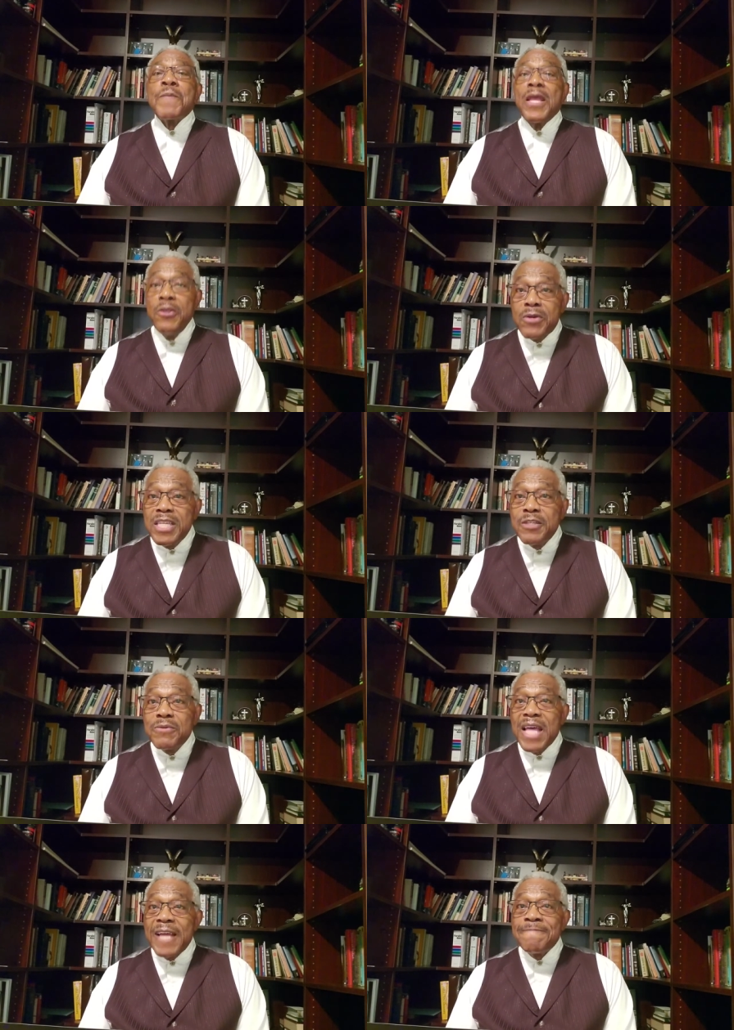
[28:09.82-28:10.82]
You can do
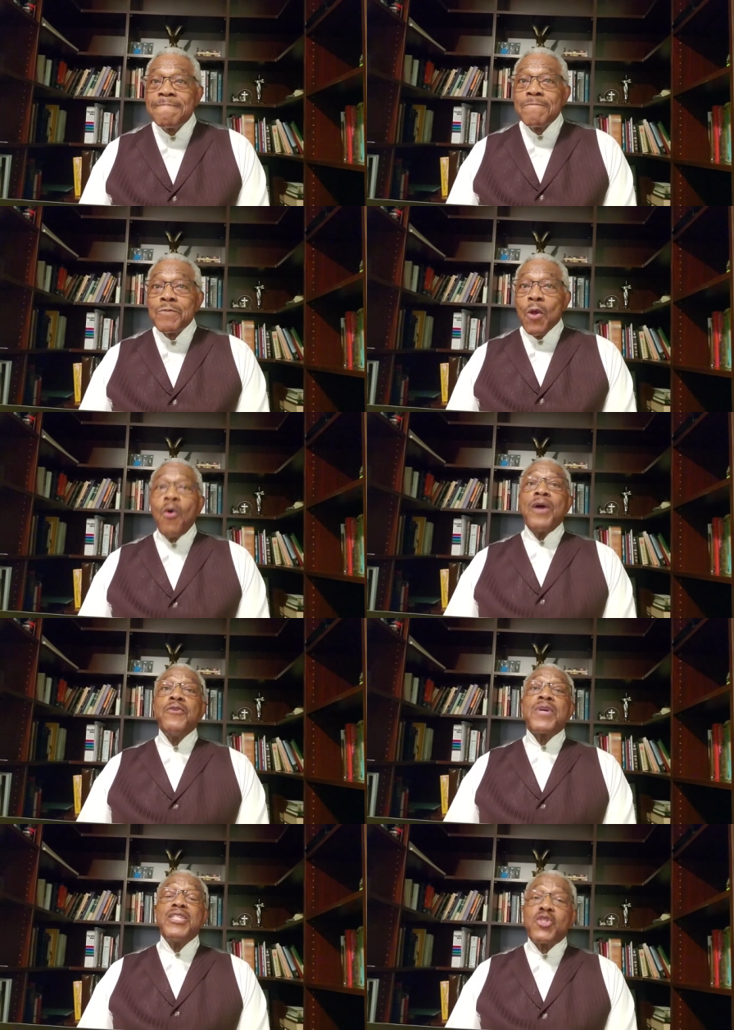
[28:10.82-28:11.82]
that, or
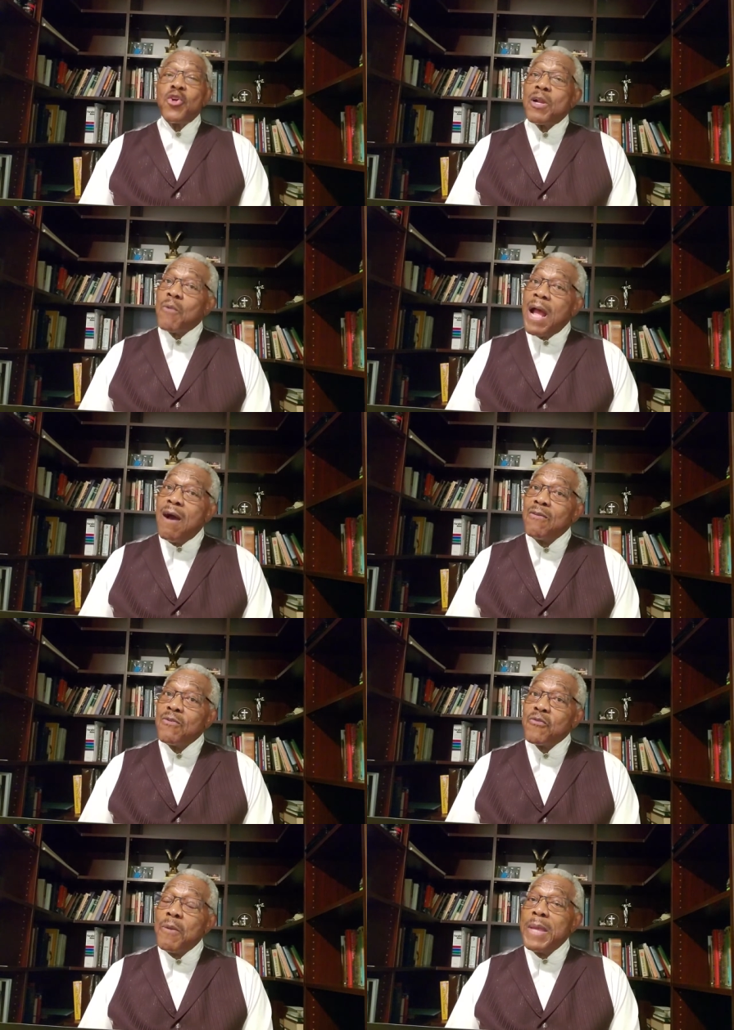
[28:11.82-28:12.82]
you can turn
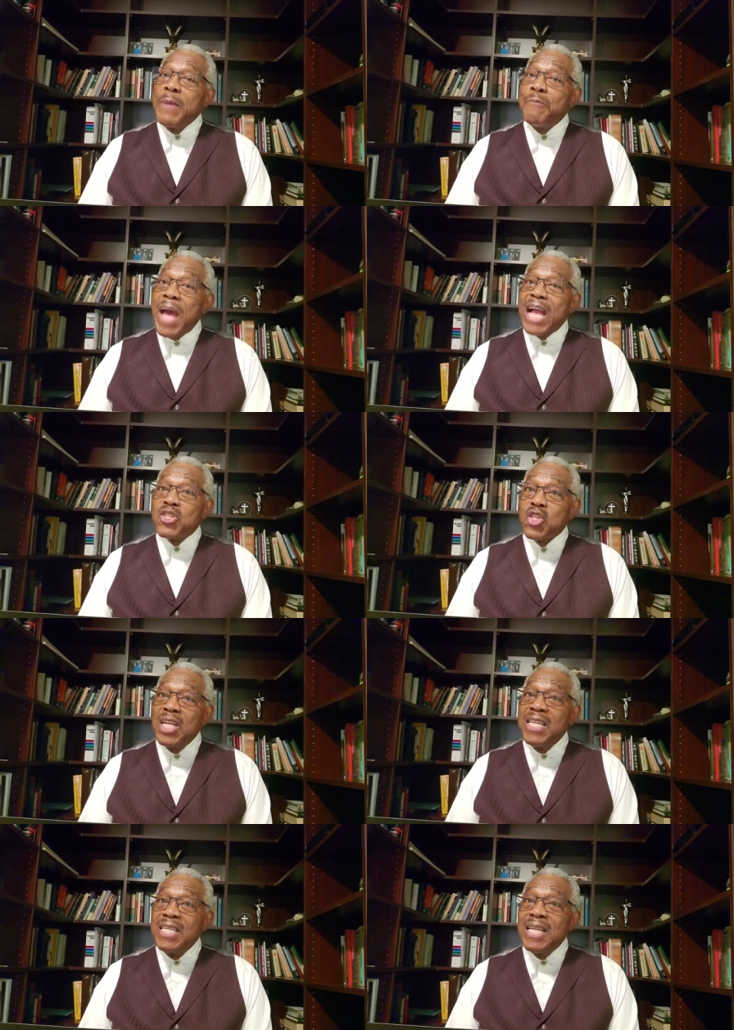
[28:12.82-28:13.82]
around from a
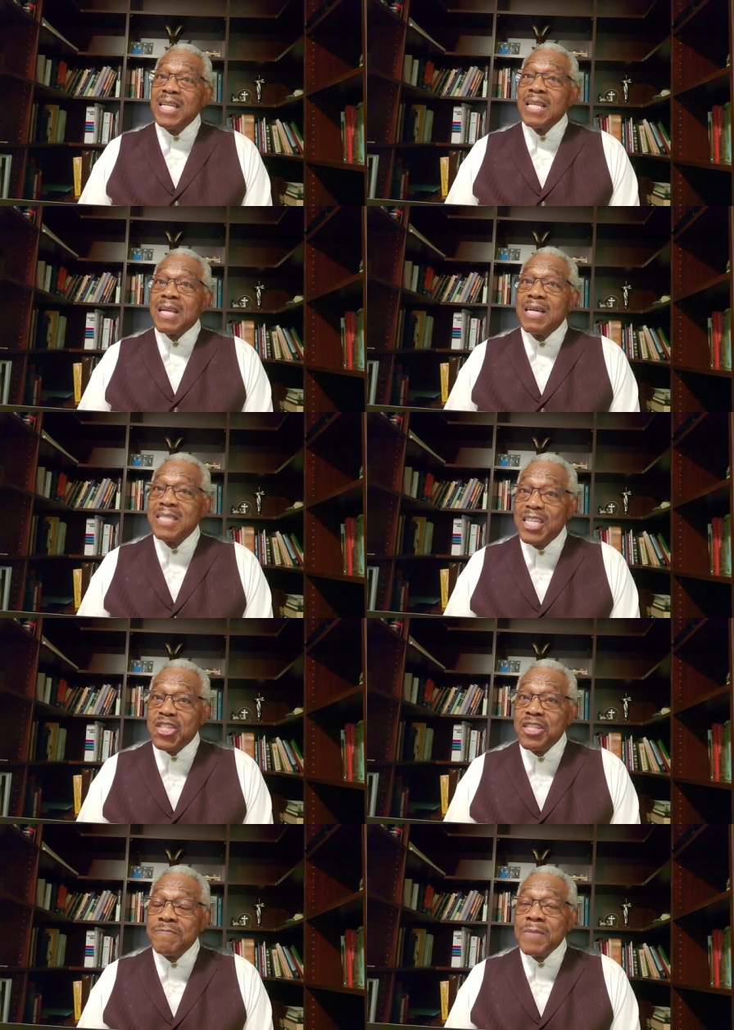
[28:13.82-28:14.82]
backslidden
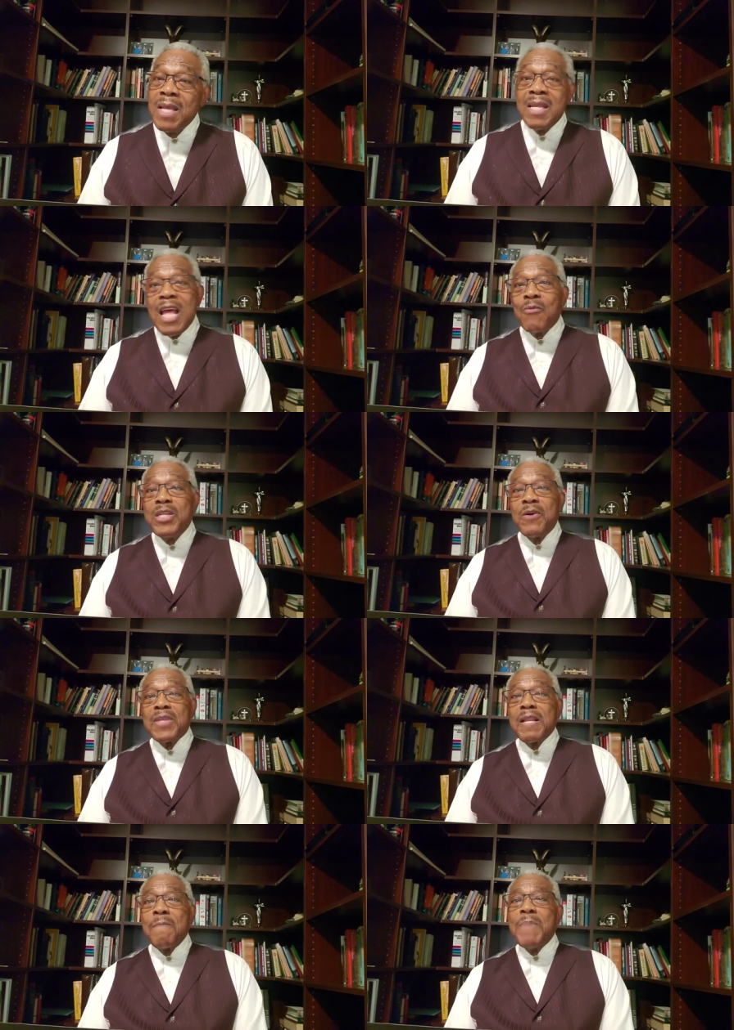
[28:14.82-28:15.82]
condition. Now we know
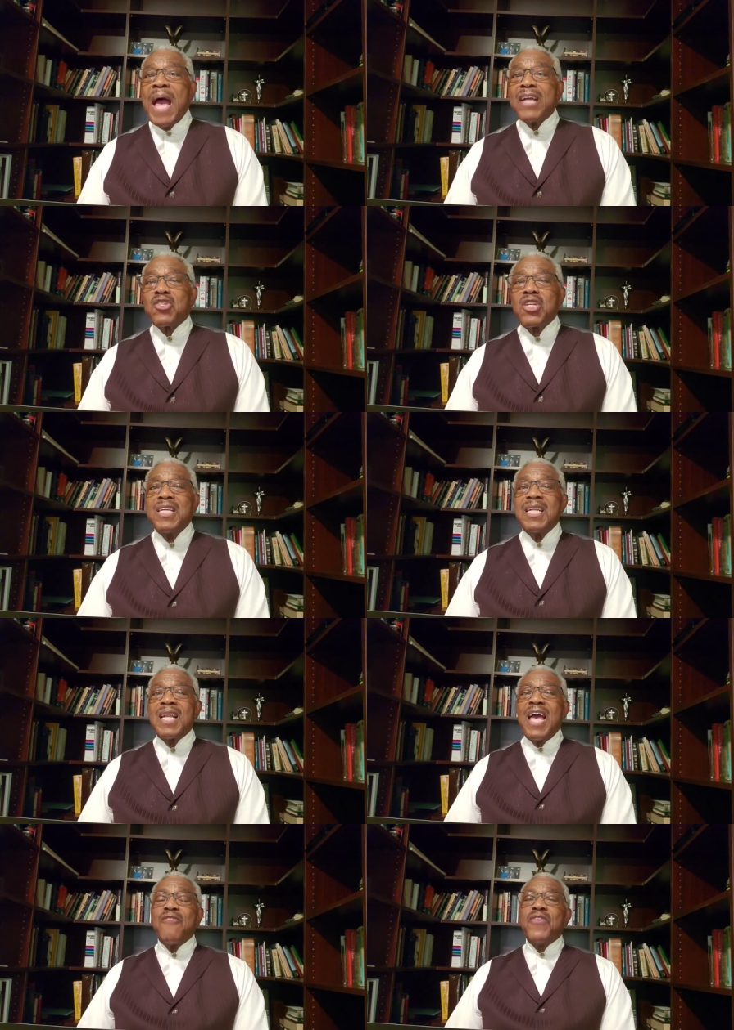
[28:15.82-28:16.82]
that a backslidden
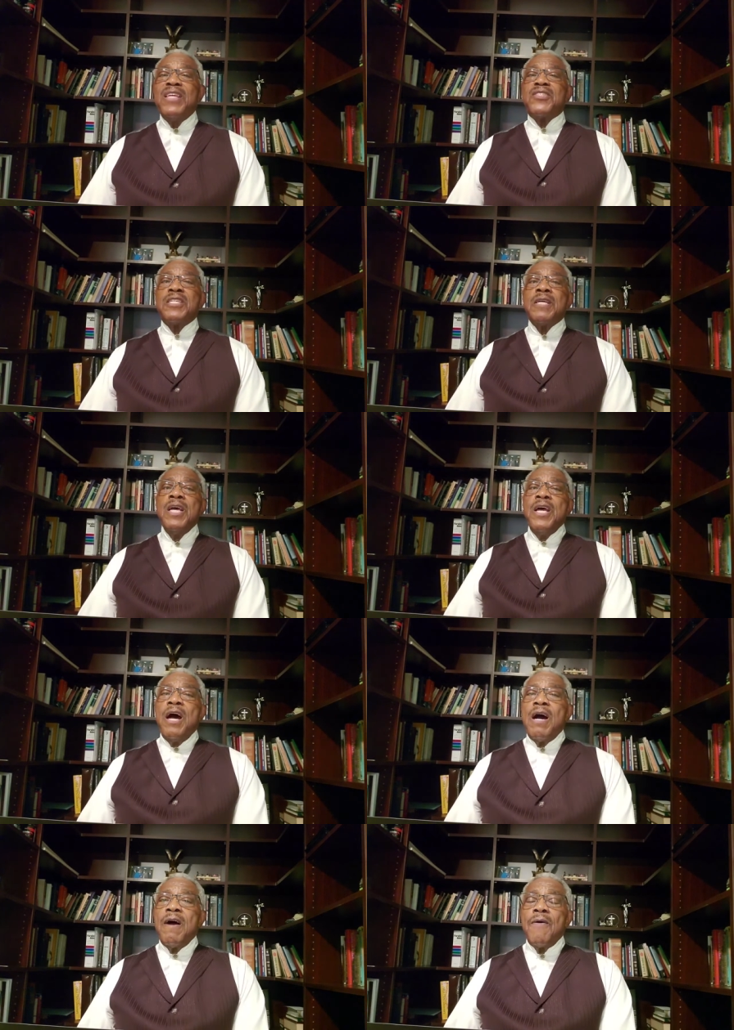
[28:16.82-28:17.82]
life isn't
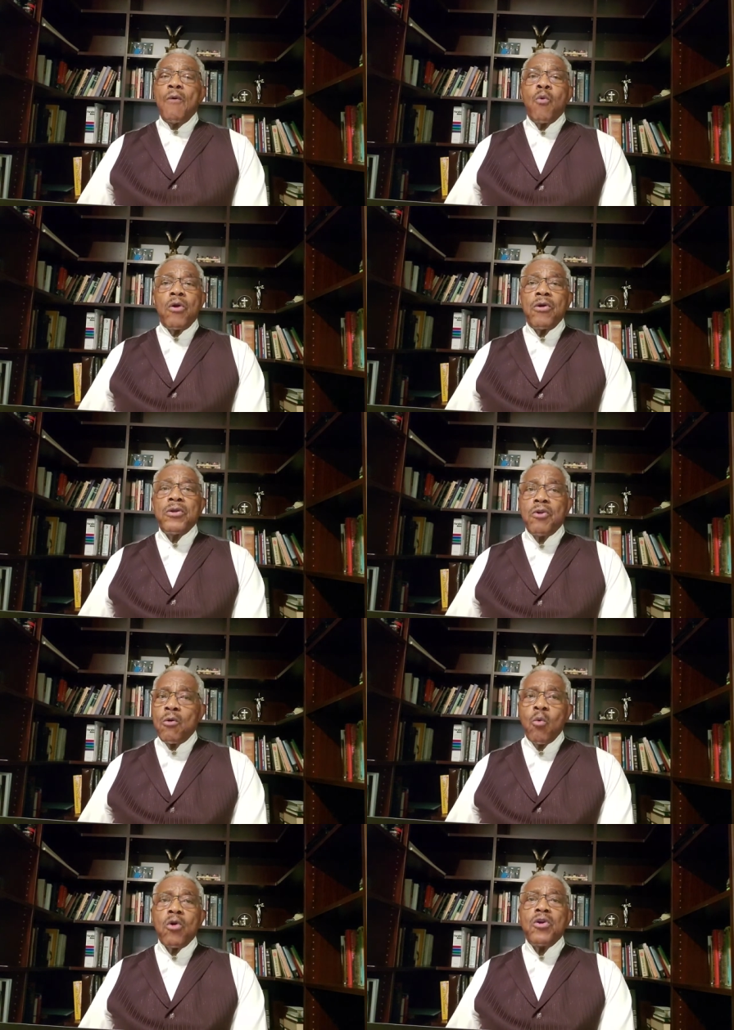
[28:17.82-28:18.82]
uh, a word
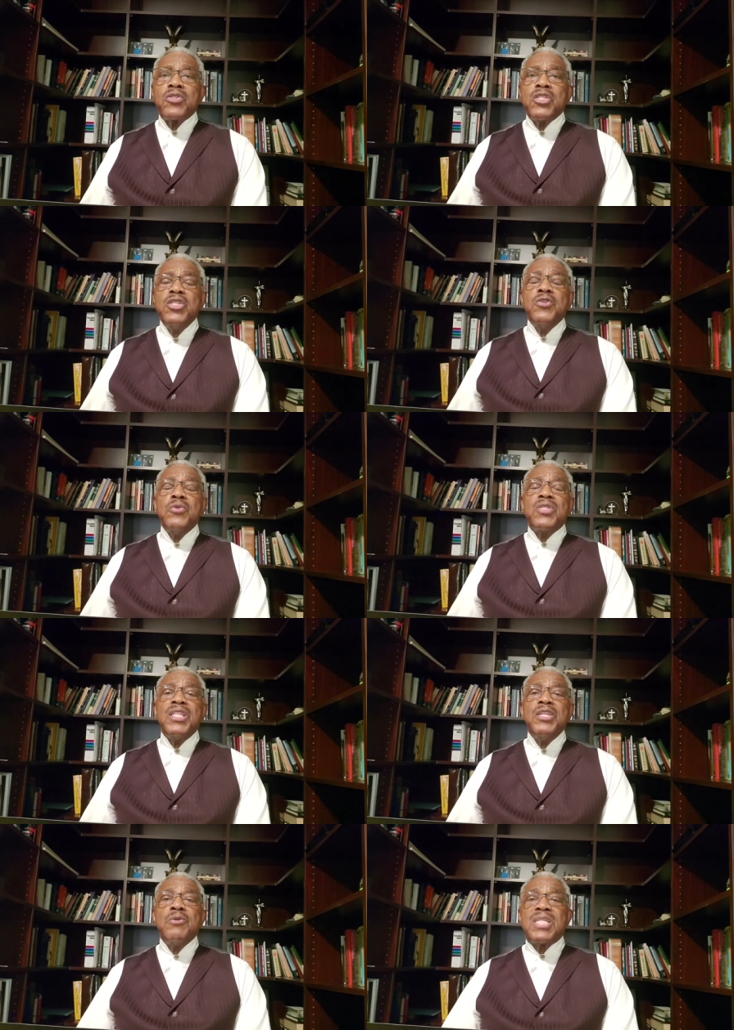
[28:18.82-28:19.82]
or words used in
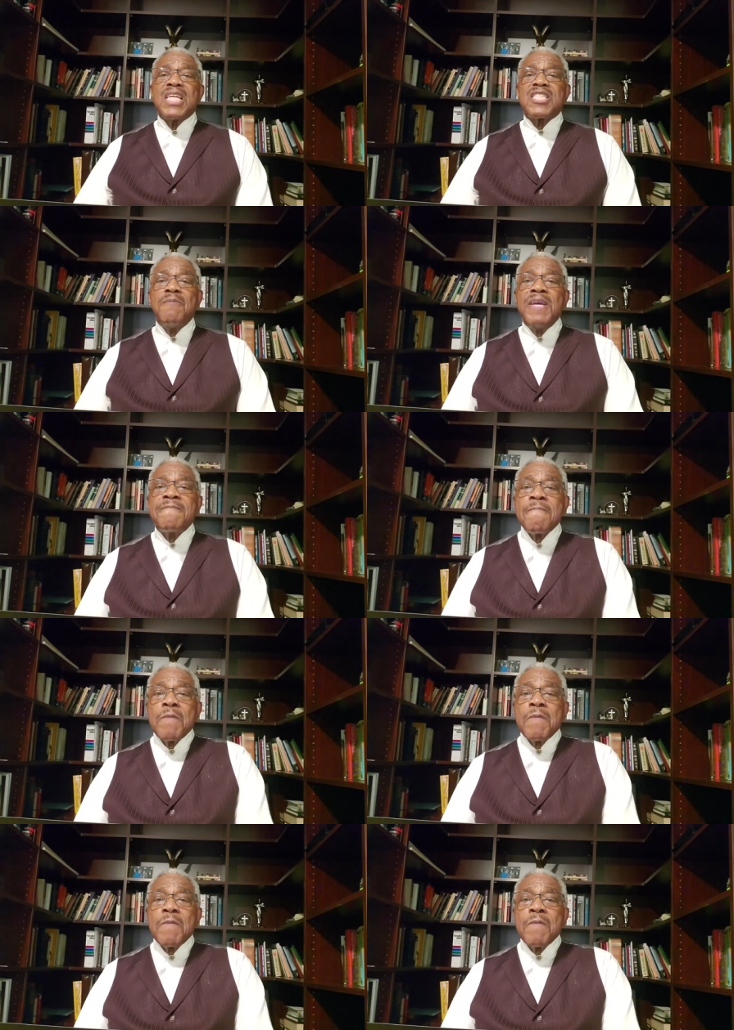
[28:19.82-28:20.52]
the New Testament,